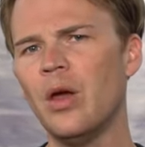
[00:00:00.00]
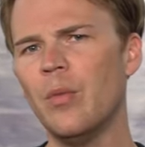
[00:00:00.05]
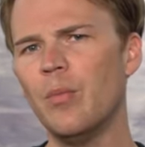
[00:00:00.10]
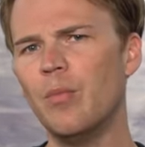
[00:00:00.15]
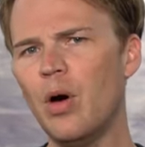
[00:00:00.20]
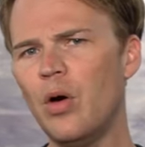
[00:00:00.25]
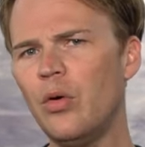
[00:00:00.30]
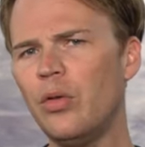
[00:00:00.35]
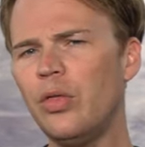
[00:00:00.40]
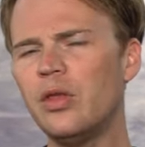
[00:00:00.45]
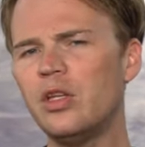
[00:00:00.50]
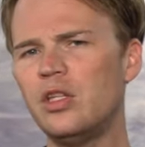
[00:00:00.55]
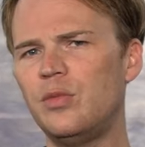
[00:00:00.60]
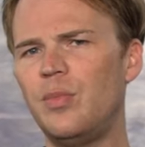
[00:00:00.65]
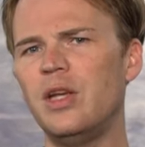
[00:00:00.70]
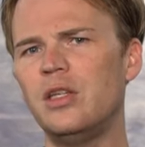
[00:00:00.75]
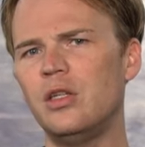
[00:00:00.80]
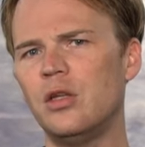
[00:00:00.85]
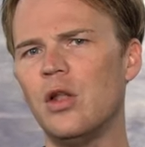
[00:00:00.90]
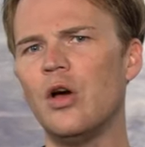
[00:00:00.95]
Both the
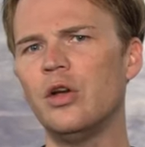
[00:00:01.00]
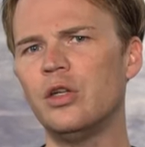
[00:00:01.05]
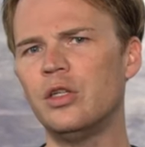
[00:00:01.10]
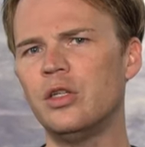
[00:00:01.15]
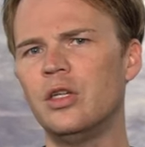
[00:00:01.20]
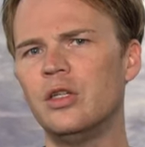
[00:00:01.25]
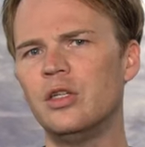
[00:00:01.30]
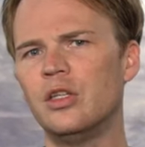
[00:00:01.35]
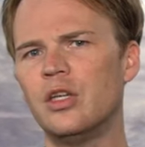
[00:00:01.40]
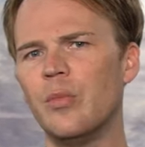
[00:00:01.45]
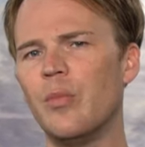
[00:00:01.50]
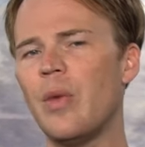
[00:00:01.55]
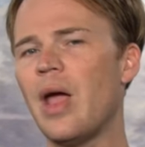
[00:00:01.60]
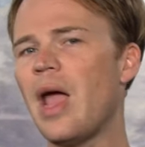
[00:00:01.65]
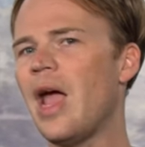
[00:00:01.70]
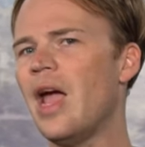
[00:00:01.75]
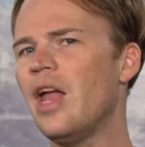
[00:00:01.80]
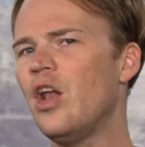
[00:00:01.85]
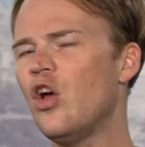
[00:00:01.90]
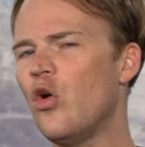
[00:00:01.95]
Space Launch System
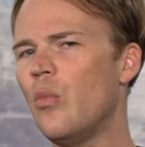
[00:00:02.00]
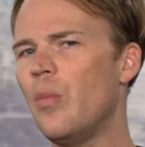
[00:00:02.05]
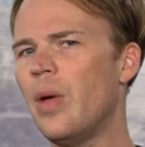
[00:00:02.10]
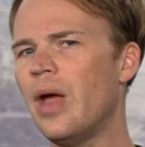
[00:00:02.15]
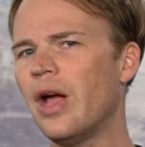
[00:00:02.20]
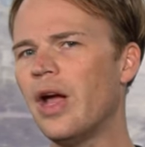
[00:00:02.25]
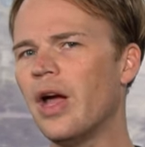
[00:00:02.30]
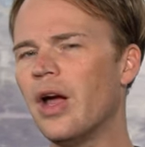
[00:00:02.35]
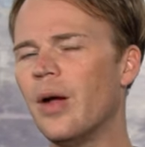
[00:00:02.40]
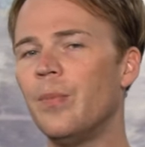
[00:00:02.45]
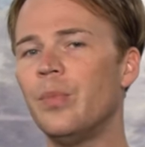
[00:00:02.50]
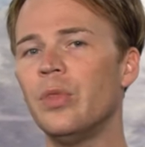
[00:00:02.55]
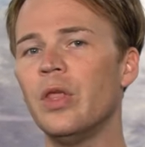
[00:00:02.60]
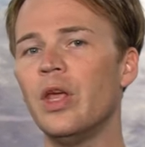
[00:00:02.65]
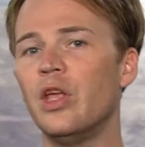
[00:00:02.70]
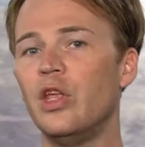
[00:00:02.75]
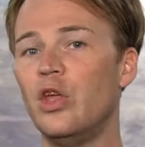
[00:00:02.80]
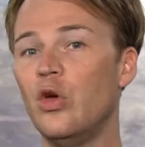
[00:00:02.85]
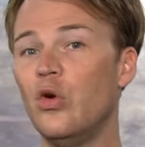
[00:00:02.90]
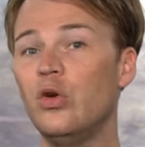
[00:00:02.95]
and Omega
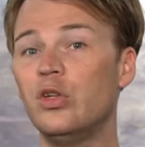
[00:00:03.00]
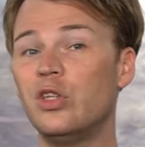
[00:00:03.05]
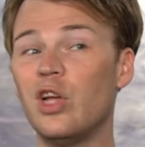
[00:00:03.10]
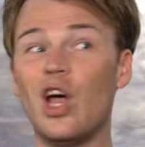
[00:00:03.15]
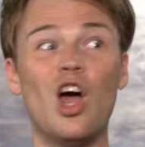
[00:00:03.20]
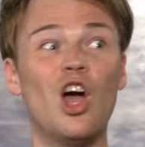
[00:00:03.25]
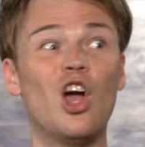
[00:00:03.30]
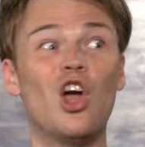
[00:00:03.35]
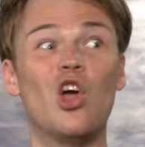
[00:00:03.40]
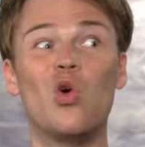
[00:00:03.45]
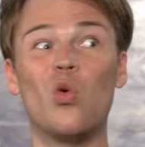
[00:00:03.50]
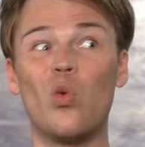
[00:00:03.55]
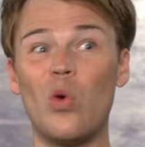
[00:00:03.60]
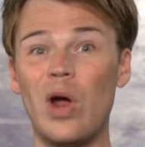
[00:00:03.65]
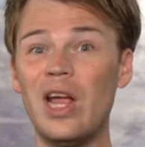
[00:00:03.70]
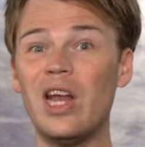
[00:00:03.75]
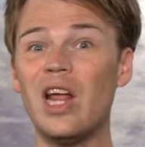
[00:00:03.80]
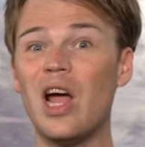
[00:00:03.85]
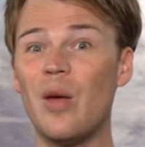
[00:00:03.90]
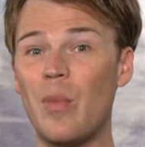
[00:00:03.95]
use a
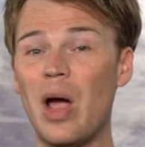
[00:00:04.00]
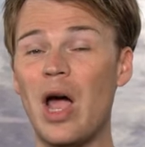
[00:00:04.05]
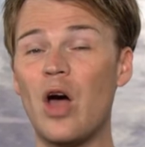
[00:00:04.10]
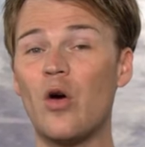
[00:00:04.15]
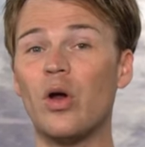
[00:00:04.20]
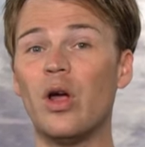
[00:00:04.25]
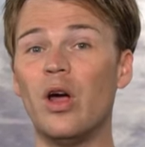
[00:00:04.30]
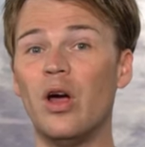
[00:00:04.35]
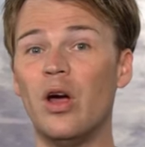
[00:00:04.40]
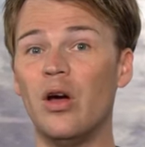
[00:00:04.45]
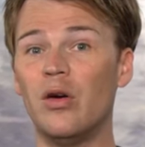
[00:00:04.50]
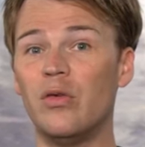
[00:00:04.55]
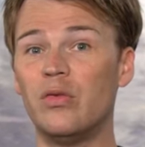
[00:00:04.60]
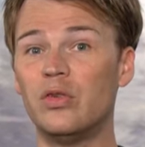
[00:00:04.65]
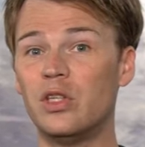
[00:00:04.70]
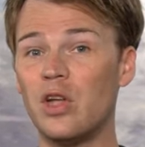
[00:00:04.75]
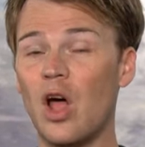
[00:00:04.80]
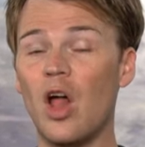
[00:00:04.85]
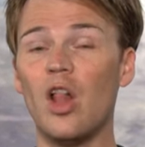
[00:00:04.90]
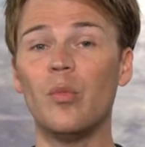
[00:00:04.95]
great amount of
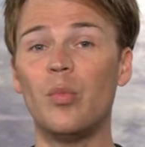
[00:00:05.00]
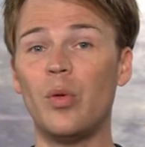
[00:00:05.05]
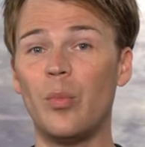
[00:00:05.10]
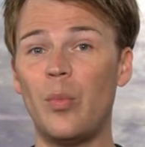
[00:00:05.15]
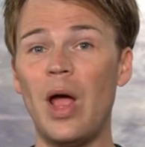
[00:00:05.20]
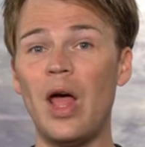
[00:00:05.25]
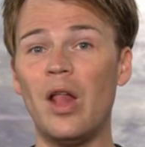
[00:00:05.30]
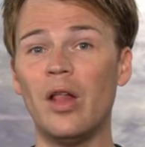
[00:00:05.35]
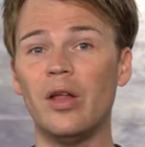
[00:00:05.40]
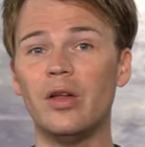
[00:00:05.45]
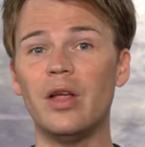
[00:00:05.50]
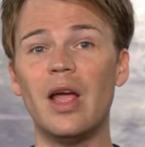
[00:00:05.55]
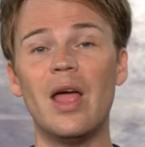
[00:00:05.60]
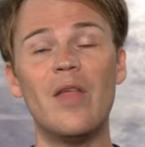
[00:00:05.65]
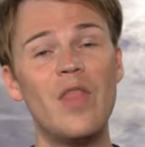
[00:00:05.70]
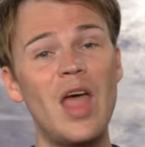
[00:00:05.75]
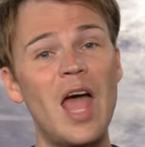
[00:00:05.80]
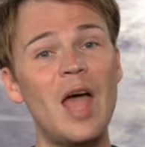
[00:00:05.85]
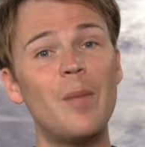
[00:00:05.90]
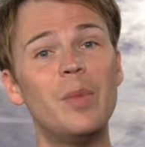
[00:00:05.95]
solid propellant,
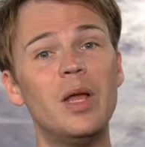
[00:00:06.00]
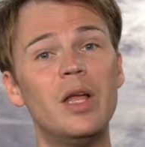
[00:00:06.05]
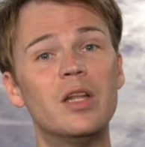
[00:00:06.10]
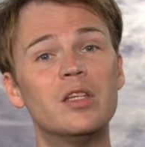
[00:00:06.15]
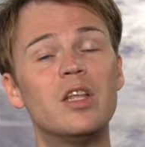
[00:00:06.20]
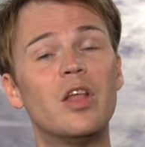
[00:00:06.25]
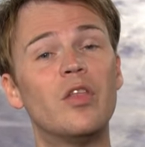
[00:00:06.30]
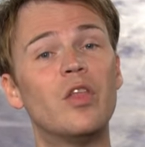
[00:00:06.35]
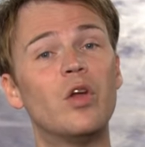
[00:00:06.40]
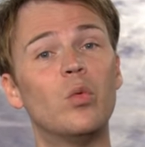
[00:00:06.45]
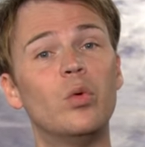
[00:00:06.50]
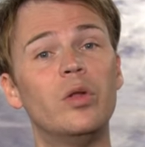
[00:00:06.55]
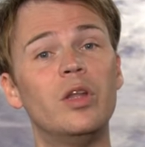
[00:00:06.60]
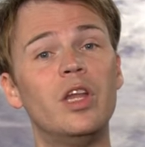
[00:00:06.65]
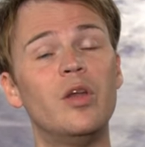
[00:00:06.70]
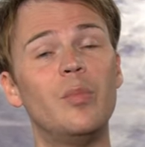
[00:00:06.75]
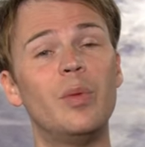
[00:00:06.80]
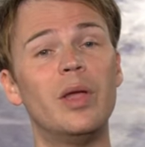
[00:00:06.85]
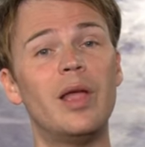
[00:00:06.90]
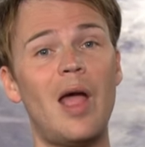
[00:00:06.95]
and that means that there will
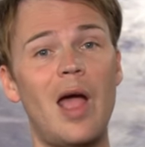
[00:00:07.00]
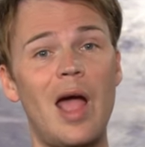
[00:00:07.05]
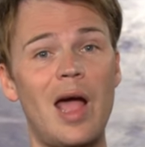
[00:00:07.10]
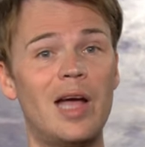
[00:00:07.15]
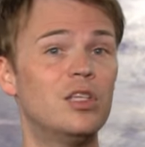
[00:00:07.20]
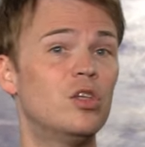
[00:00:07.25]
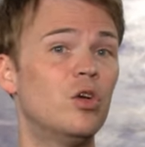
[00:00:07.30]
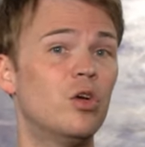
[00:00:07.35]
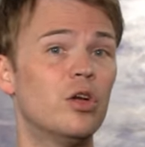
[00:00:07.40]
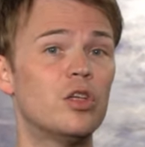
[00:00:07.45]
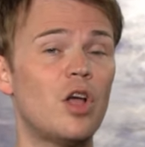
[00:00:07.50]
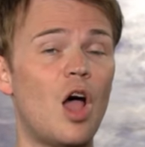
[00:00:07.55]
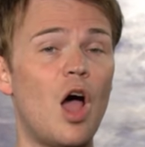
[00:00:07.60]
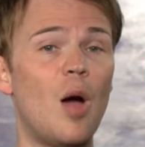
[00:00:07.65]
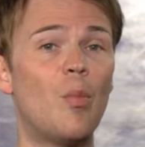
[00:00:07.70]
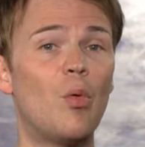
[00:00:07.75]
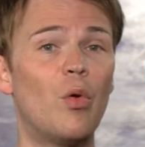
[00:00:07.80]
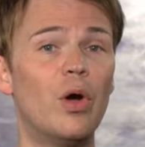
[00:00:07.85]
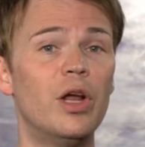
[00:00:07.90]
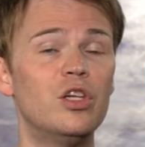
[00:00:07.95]
need to be hazardous
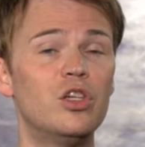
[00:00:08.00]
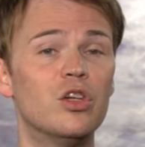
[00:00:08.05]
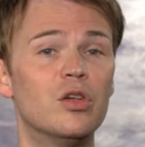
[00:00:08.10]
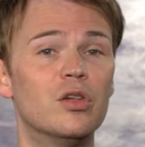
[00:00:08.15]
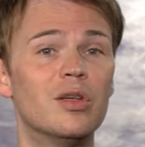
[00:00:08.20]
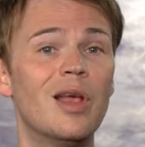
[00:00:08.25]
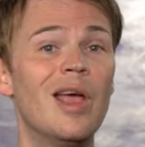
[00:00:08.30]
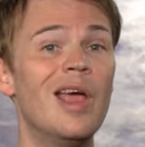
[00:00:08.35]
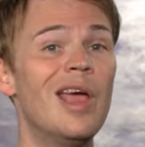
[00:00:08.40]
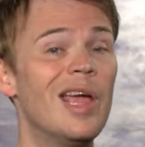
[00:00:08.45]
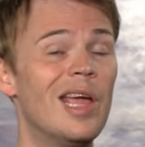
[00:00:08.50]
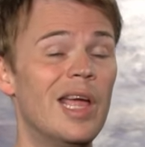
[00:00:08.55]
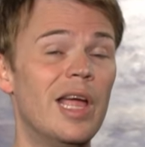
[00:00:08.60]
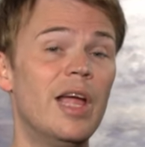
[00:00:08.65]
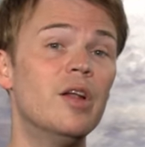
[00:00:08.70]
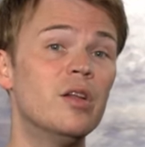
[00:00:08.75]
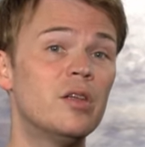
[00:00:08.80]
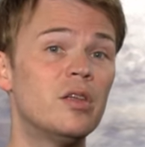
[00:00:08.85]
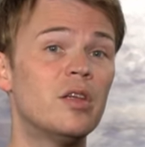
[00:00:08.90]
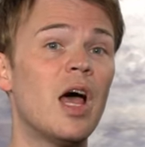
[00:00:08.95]
operations
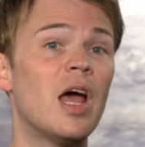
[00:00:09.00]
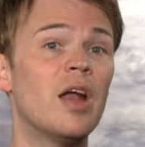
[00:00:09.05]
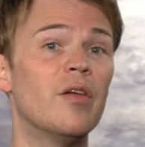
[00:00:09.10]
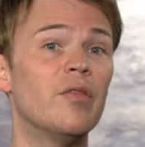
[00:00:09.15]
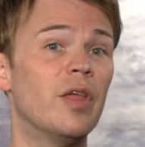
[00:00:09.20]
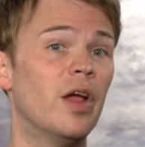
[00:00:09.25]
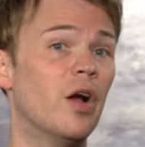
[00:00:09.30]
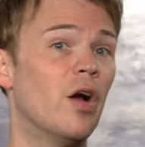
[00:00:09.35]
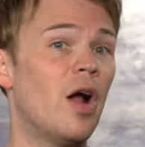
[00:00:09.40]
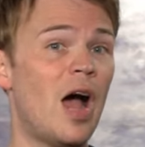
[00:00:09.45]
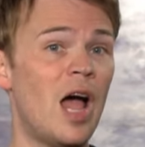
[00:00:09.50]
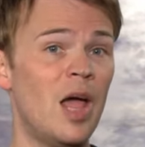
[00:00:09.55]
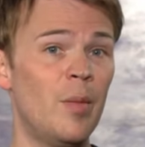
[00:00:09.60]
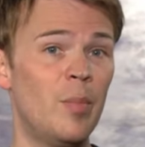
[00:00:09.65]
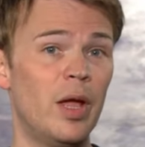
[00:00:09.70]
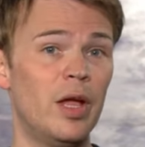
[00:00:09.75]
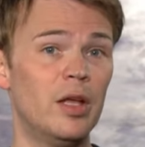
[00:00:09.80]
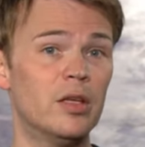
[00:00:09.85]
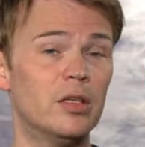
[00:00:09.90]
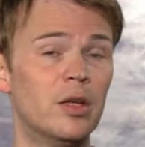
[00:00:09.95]
inside of their high
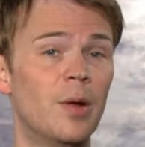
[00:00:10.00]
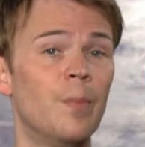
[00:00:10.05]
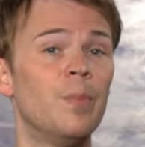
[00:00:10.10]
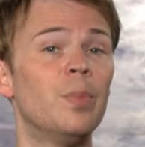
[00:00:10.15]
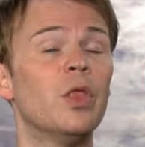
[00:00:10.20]
bays.